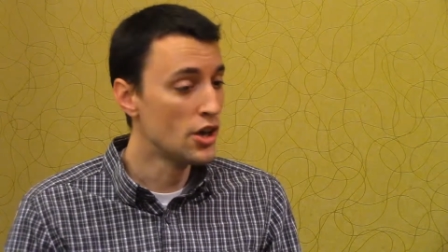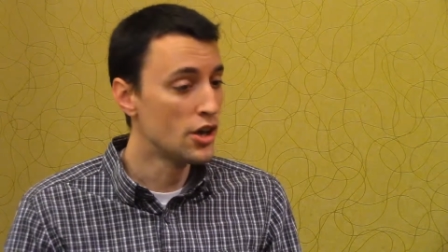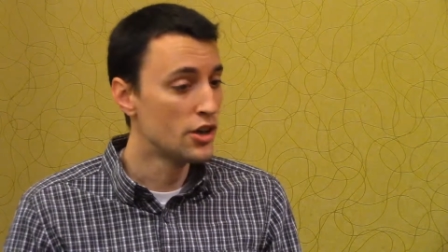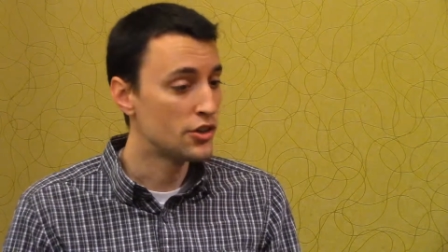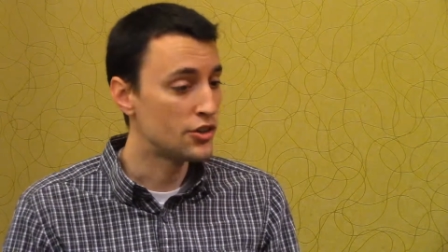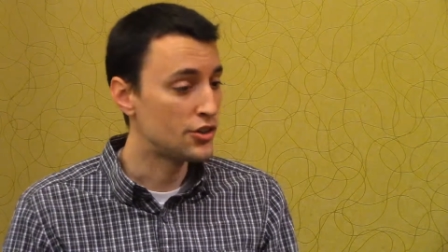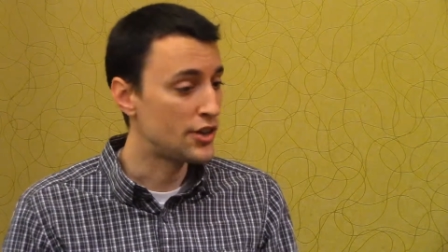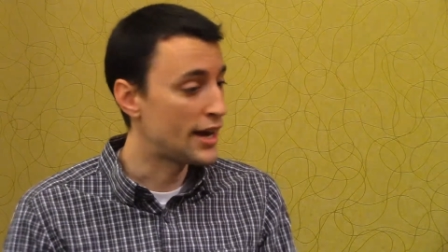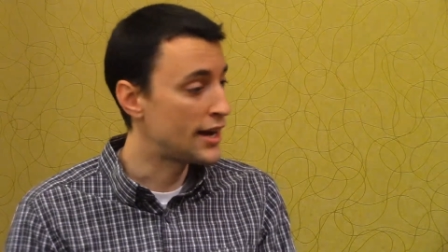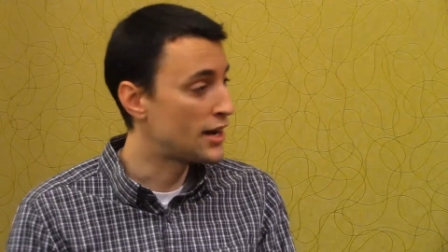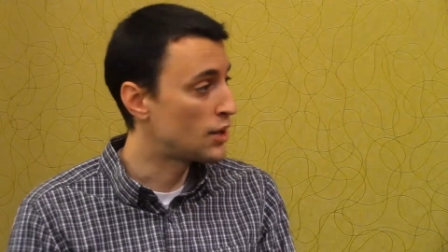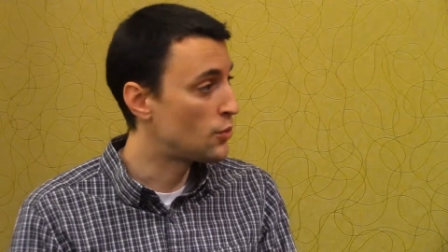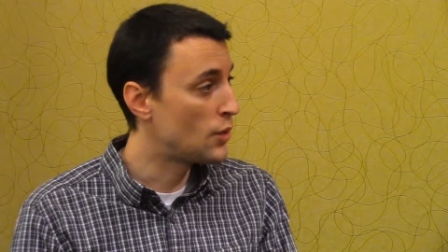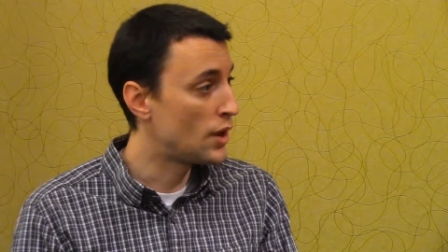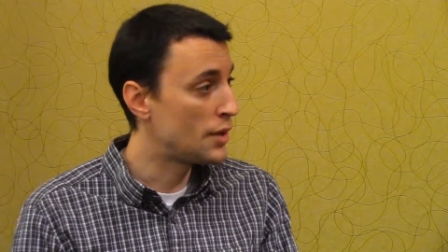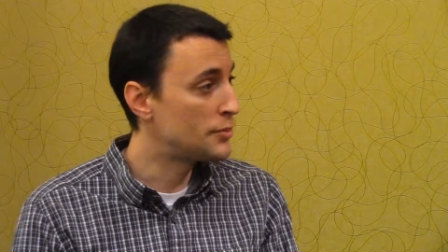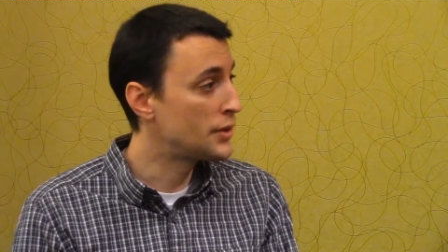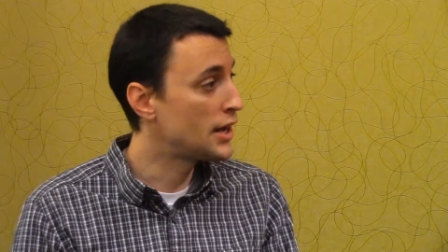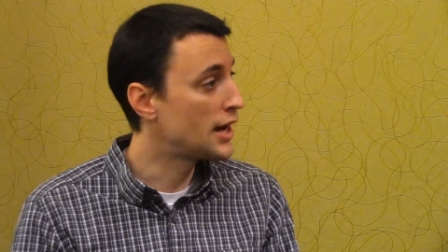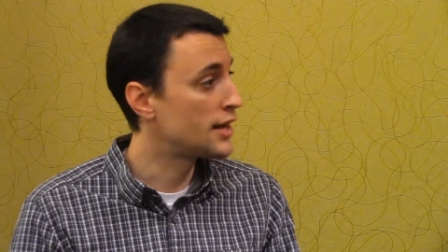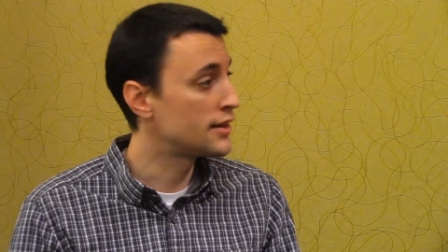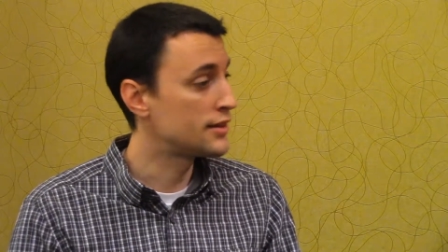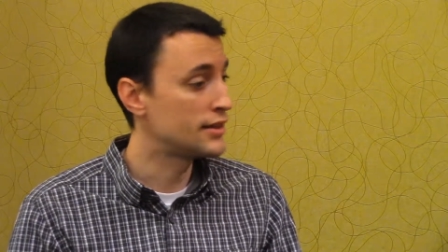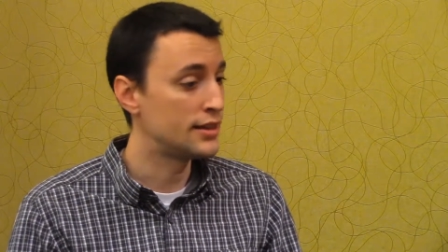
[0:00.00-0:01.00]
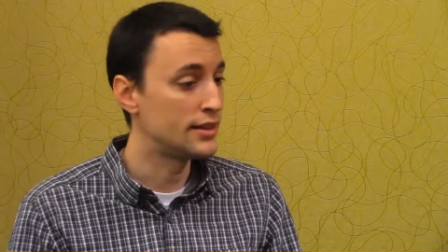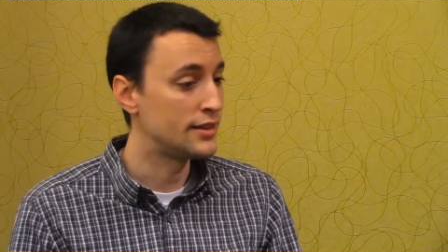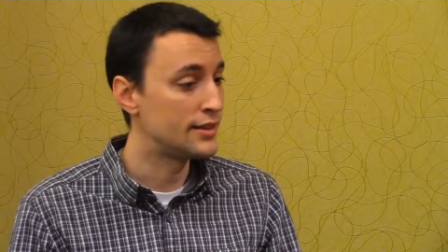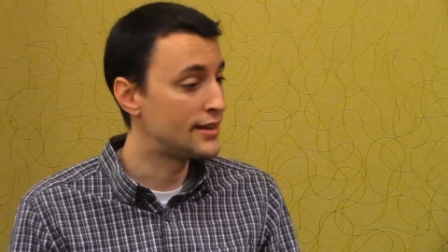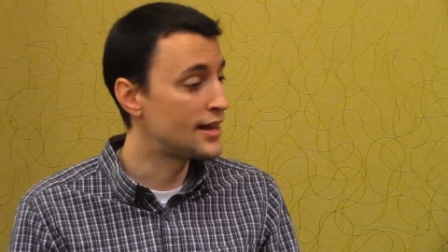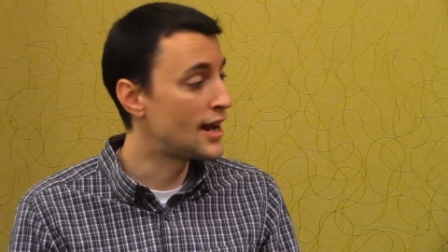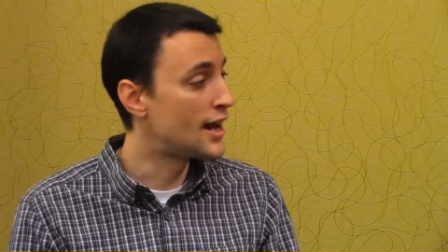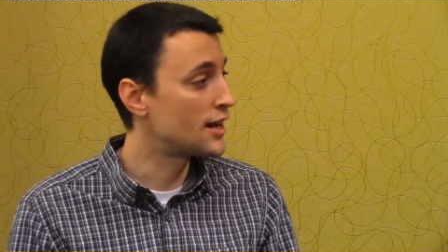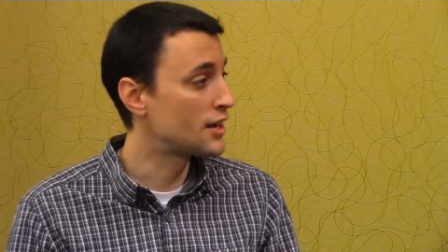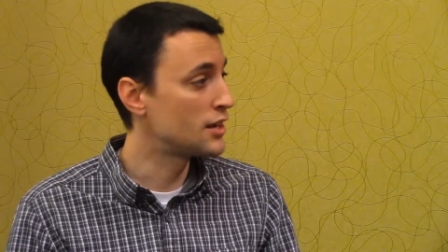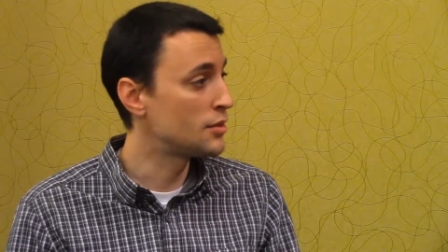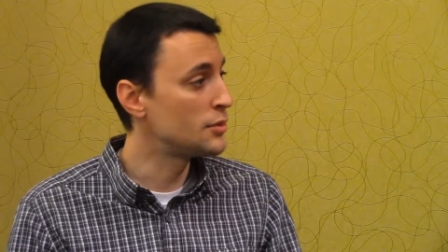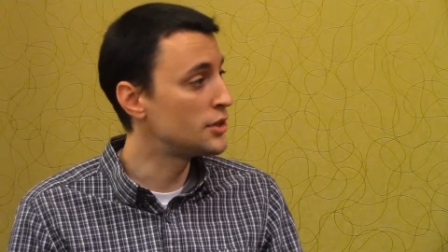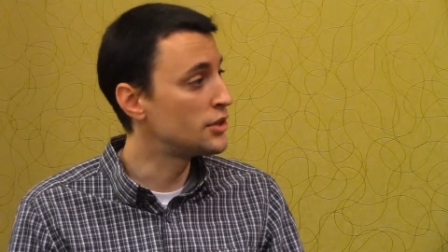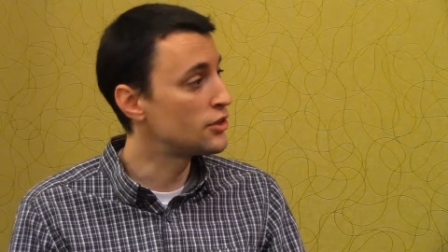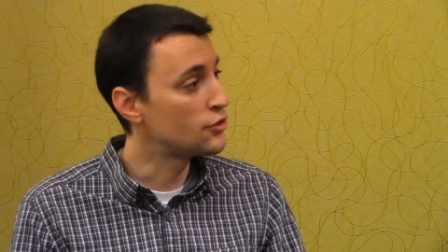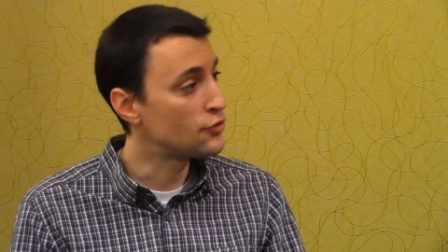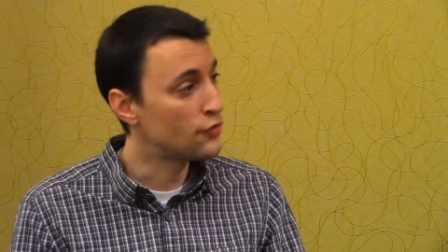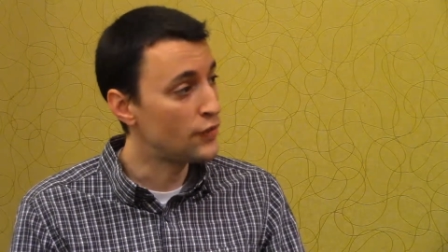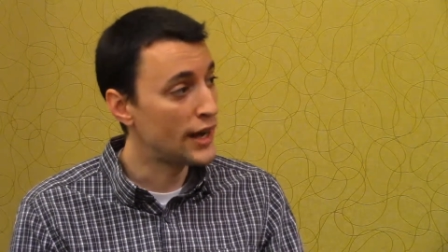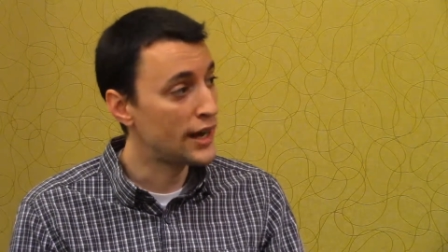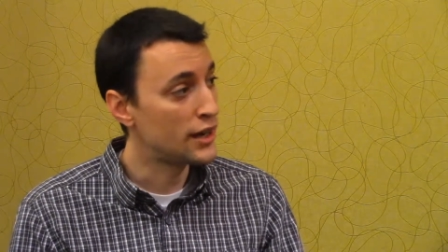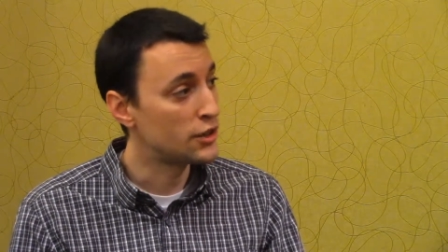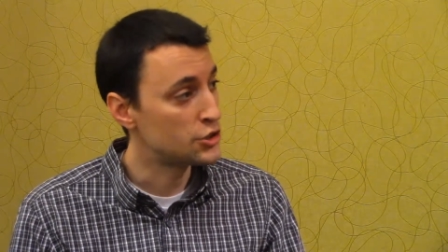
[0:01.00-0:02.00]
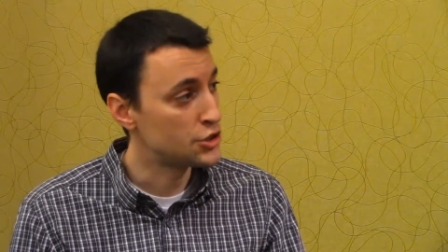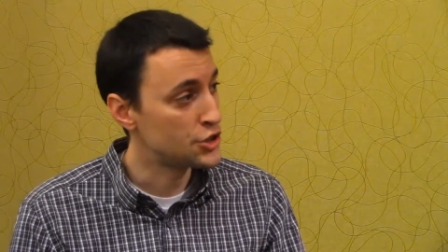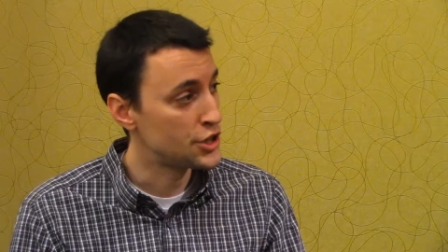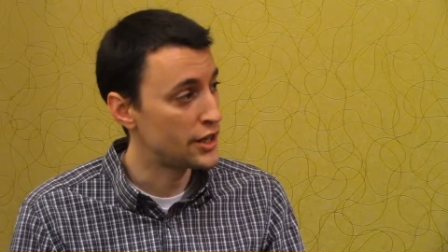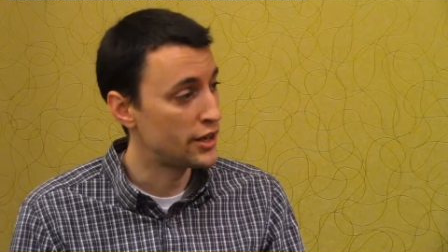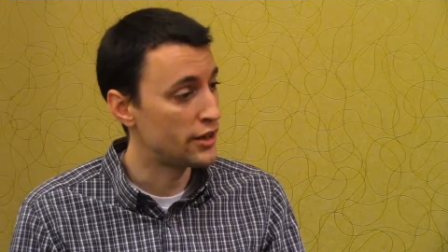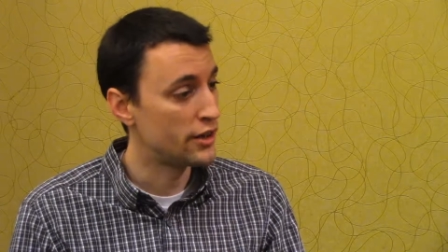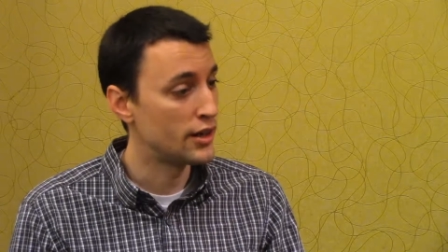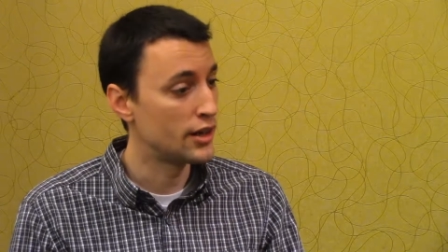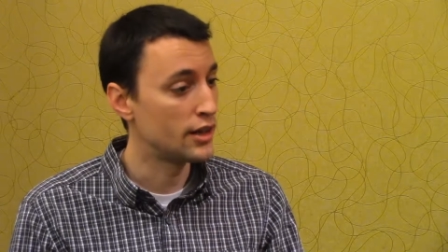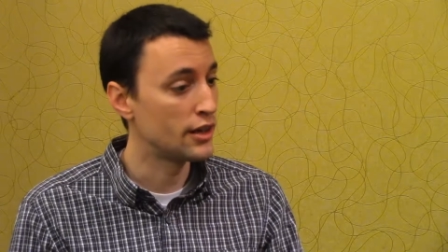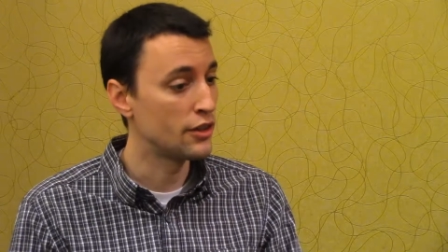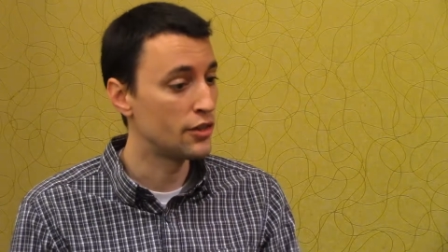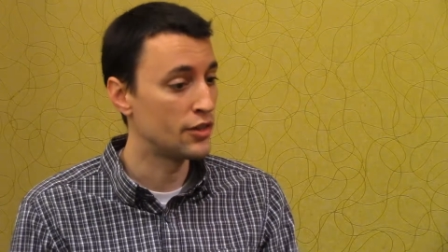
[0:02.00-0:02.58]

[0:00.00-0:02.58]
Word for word: static web content, documents, file sharing,